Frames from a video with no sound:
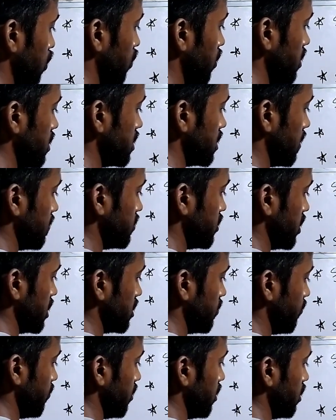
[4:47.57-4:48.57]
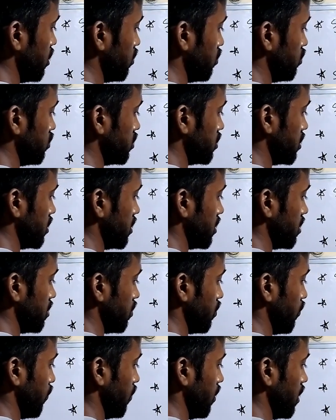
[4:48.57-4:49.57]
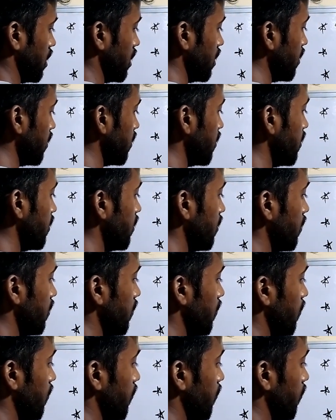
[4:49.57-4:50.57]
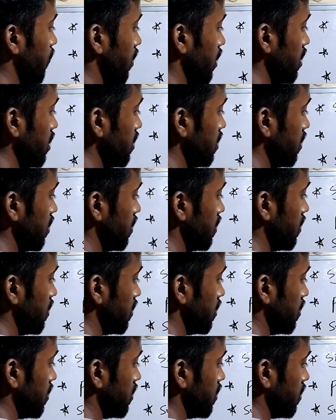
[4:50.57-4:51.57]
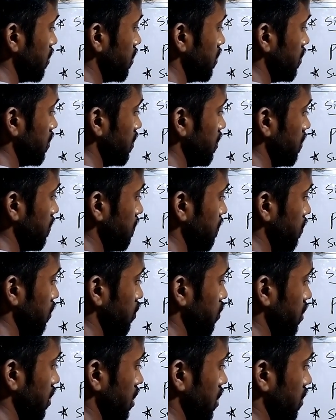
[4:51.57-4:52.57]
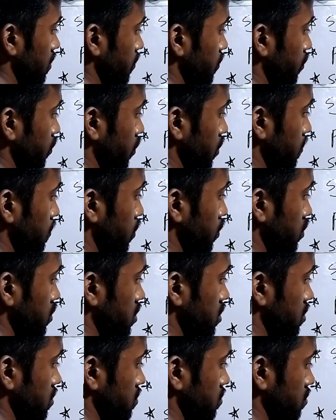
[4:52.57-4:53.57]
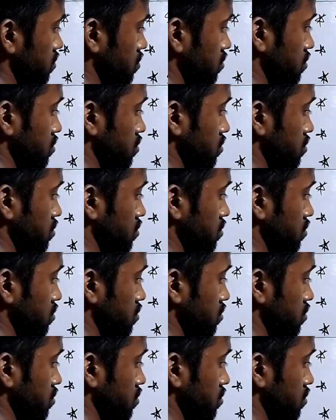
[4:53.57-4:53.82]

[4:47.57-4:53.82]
plural subjects we use here only one plural for both.